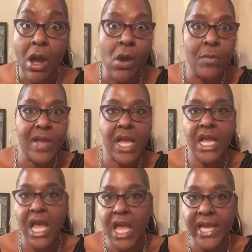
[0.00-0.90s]
Oh my
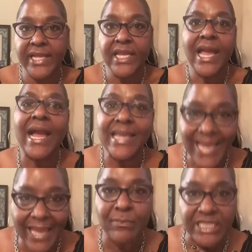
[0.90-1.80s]
God, I
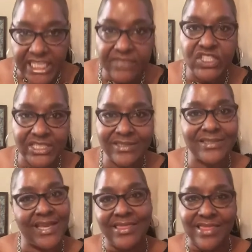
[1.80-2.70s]
can't believe she
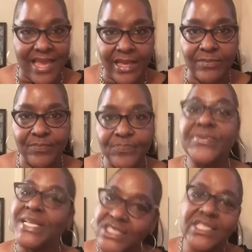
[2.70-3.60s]
said that.
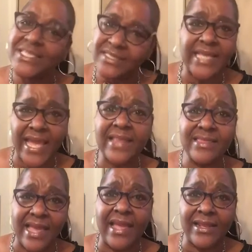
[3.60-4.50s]
She said
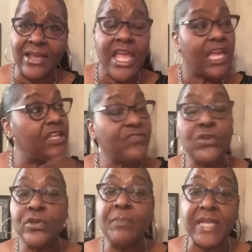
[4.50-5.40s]
that. And if
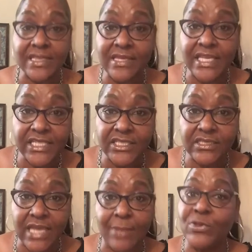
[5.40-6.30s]
you'd have been at the
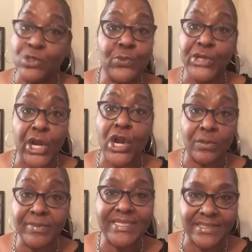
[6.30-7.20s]
kitchen table, you would have
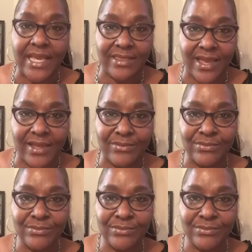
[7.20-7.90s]
heard me say that.